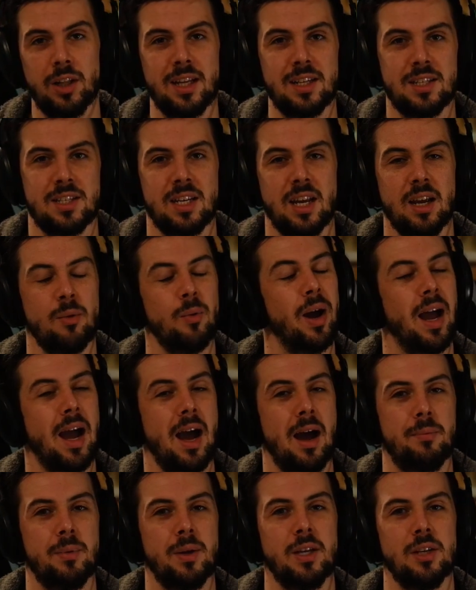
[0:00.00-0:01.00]
Let's say we're
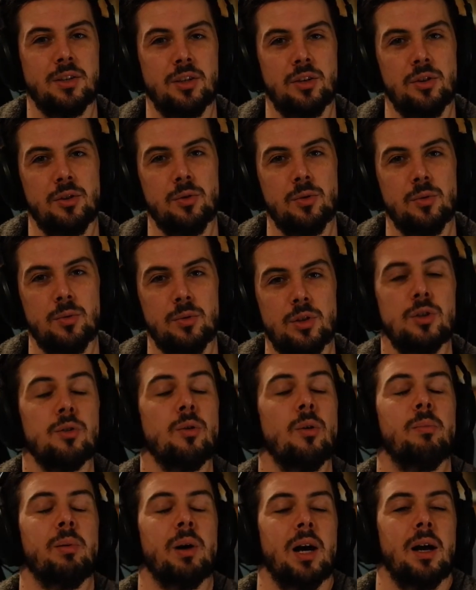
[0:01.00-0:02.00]
happy to do
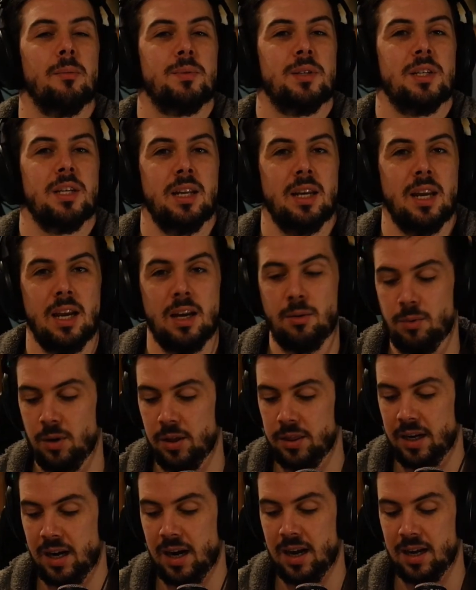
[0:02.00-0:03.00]
a biopsy in
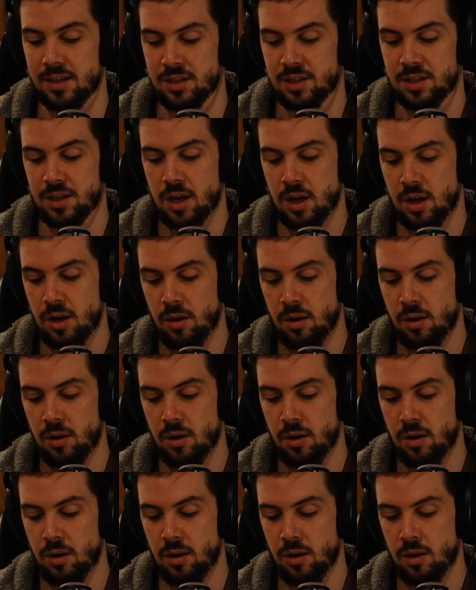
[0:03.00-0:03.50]
anyone that has